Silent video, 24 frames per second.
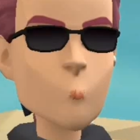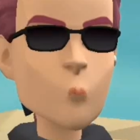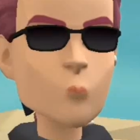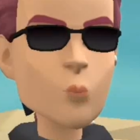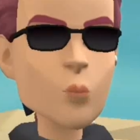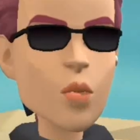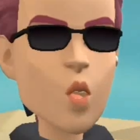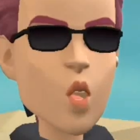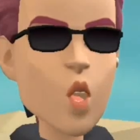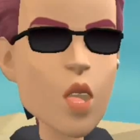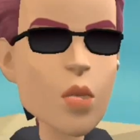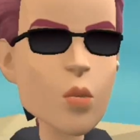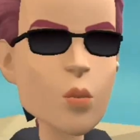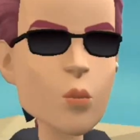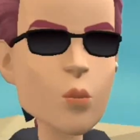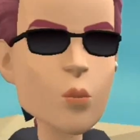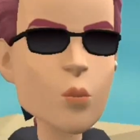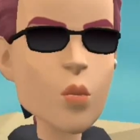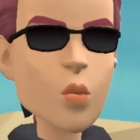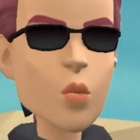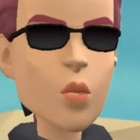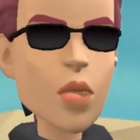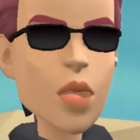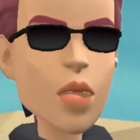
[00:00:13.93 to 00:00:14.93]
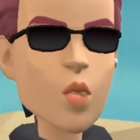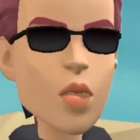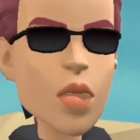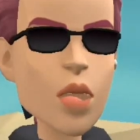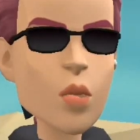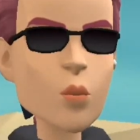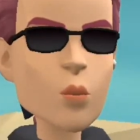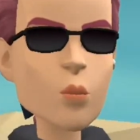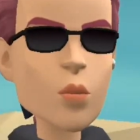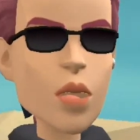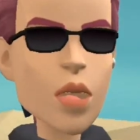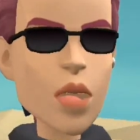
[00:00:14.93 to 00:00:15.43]
Sure, we'll
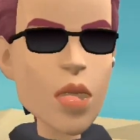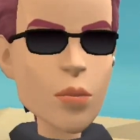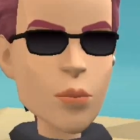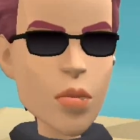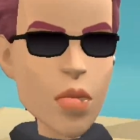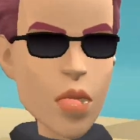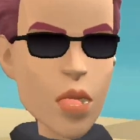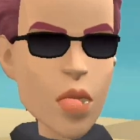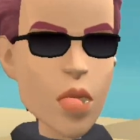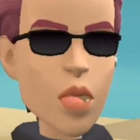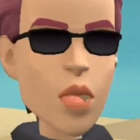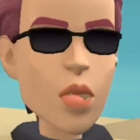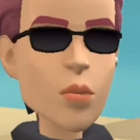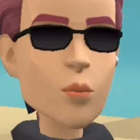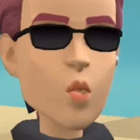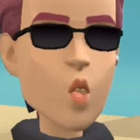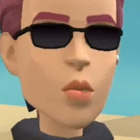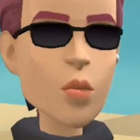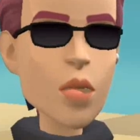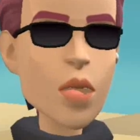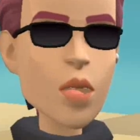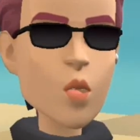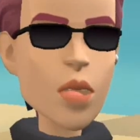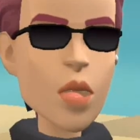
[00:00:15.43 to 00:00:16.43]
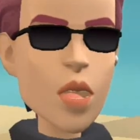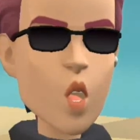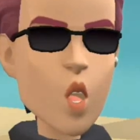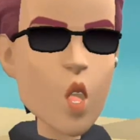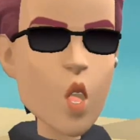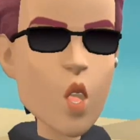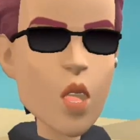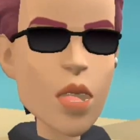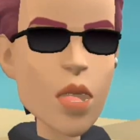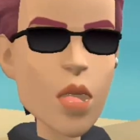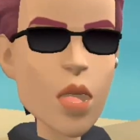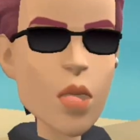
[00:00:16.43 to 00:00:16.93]
start counting the grains of sand
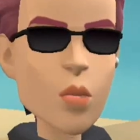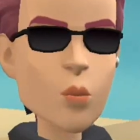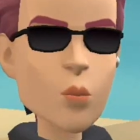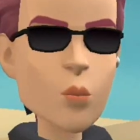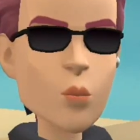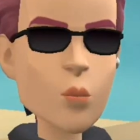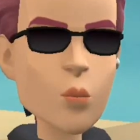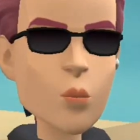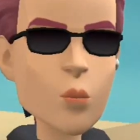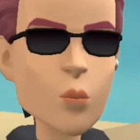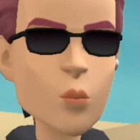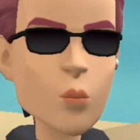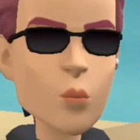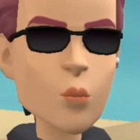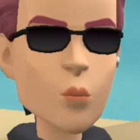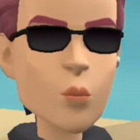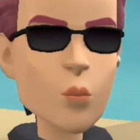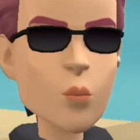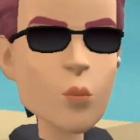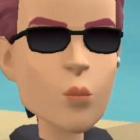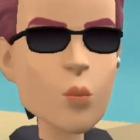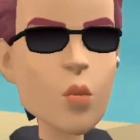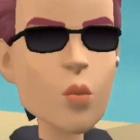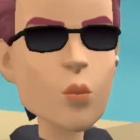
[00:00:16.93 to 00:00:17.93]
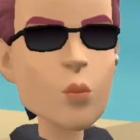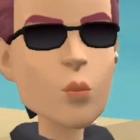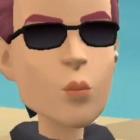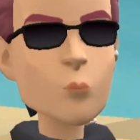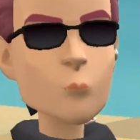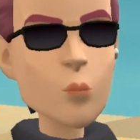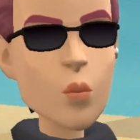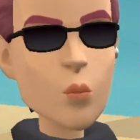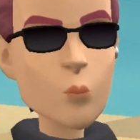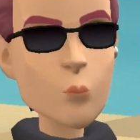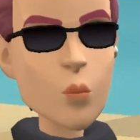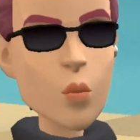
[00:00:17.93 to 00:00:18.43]
in the desert. That
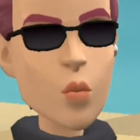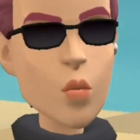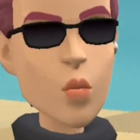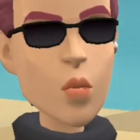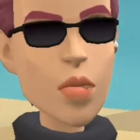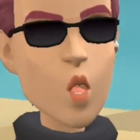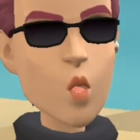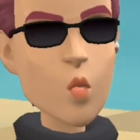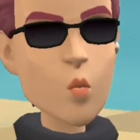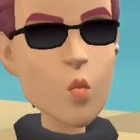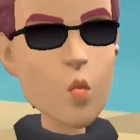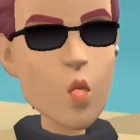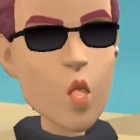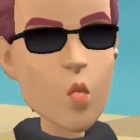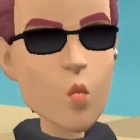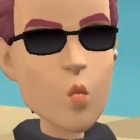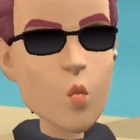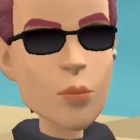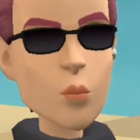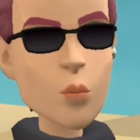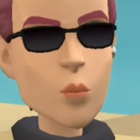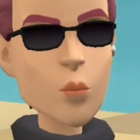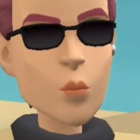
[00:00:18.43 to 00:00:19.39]
should put you right to sleep.